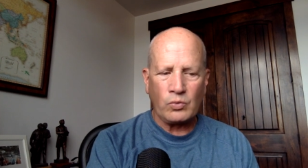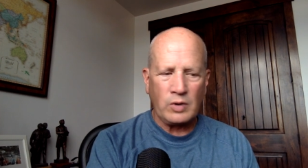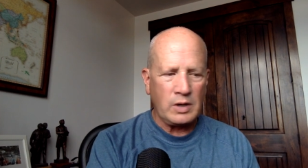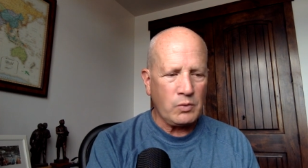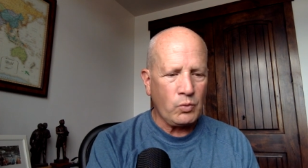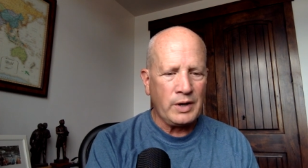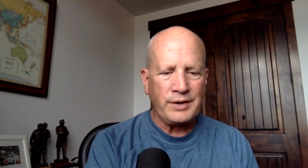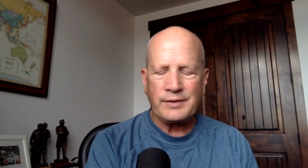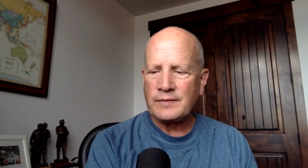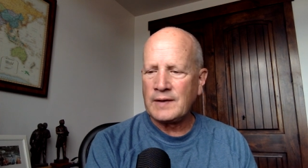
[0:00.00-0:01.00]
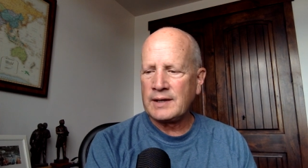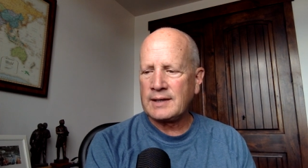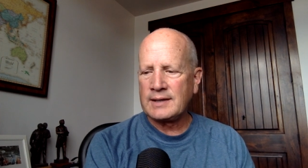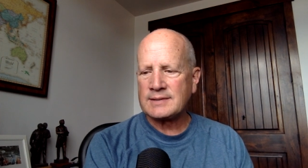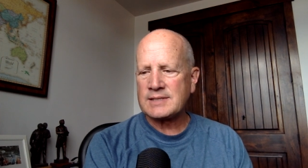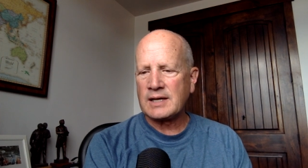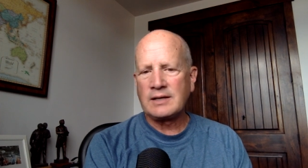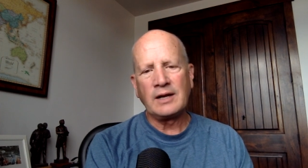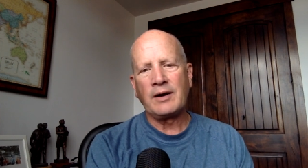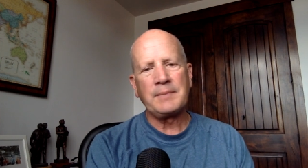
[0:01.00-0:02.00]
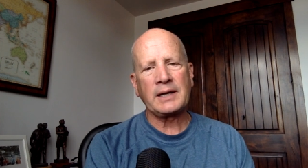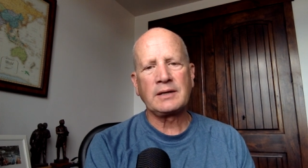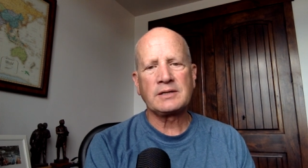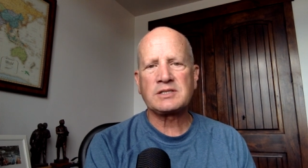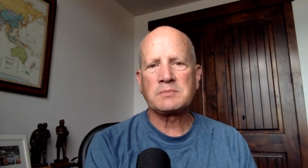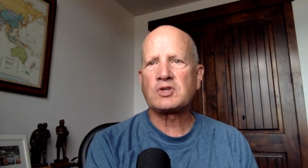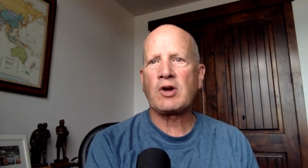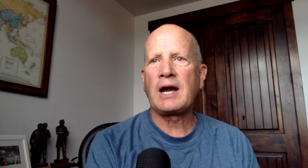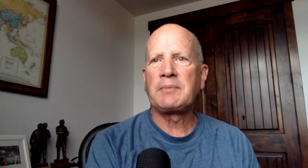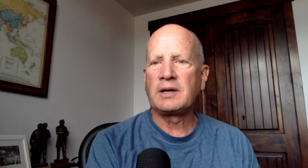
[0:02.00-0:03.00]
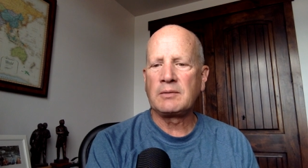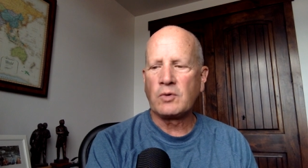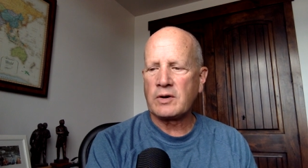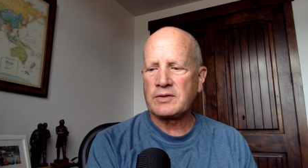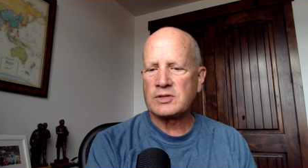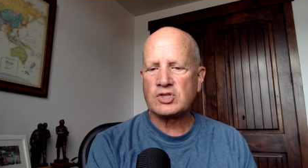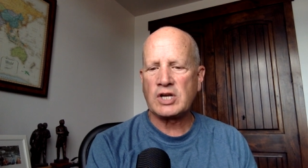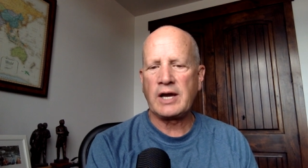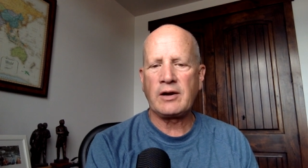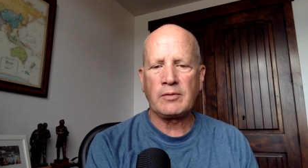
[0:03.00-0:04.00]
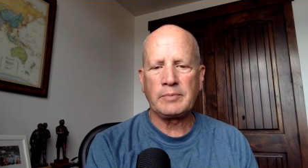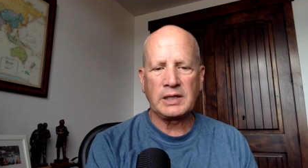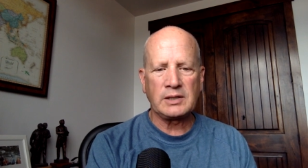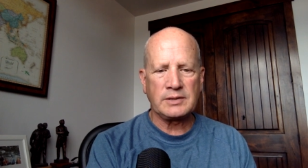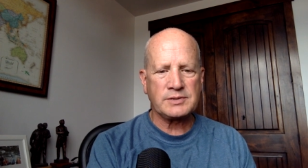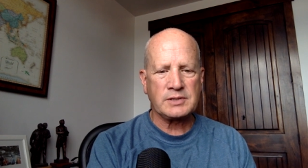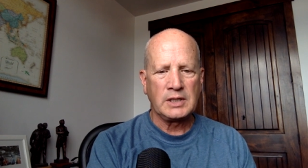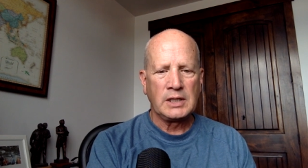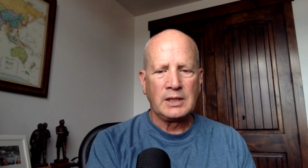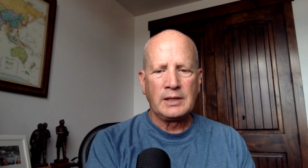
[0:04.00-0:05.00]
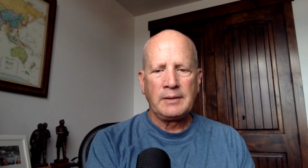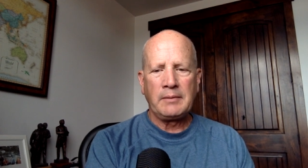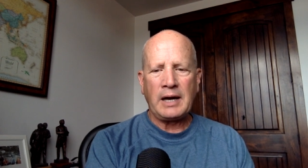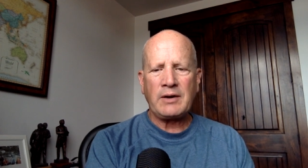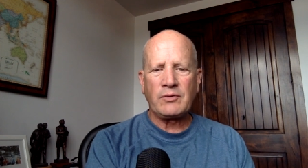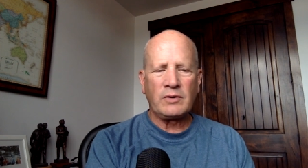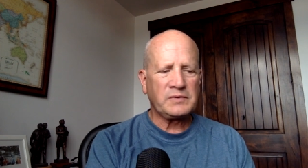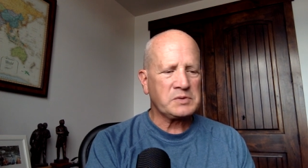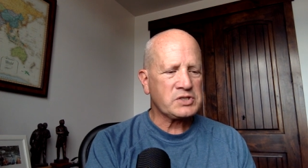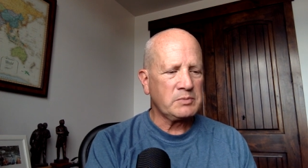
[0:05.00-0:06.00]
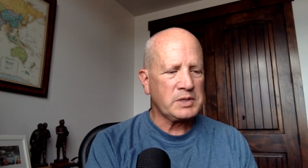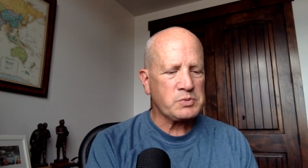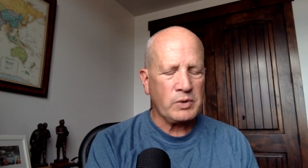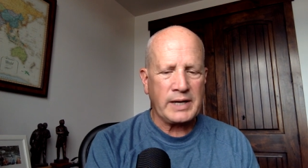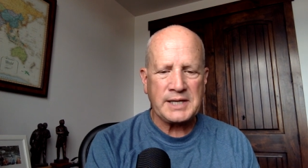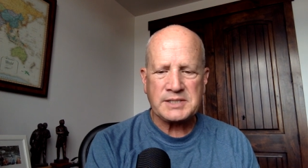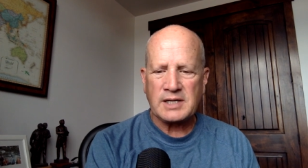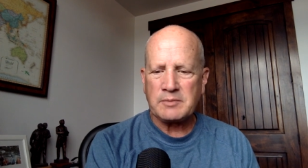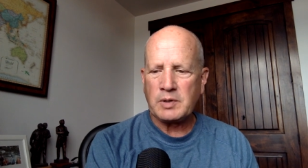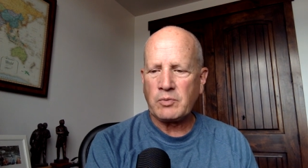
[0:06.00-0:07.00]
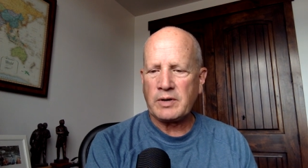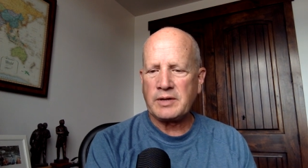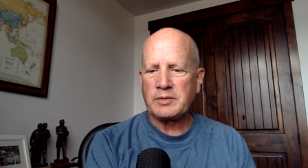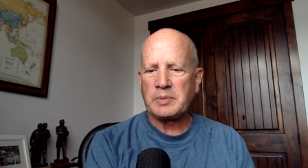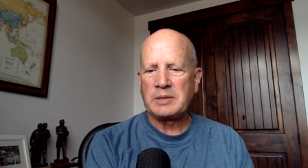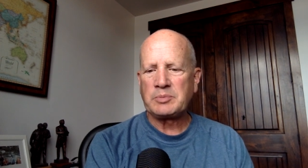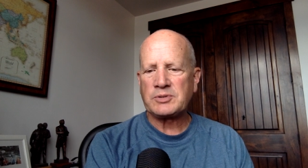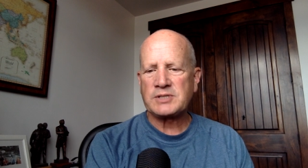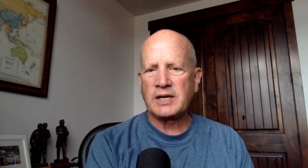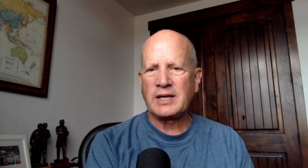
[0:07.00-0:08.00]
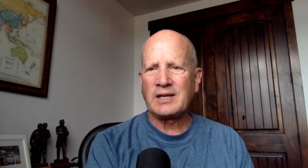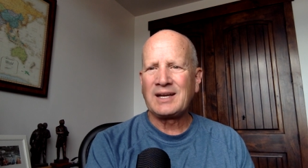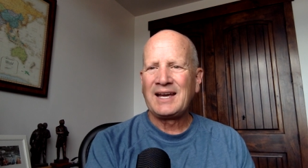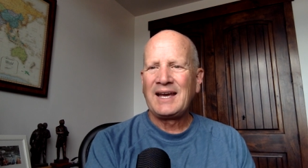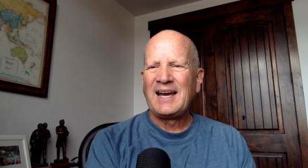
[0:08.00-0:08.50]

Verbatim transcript: uh, one that said, you know, I'm not going to subscribe anymore to this channel because I don't know if it was so much what I said, but what other people said. And,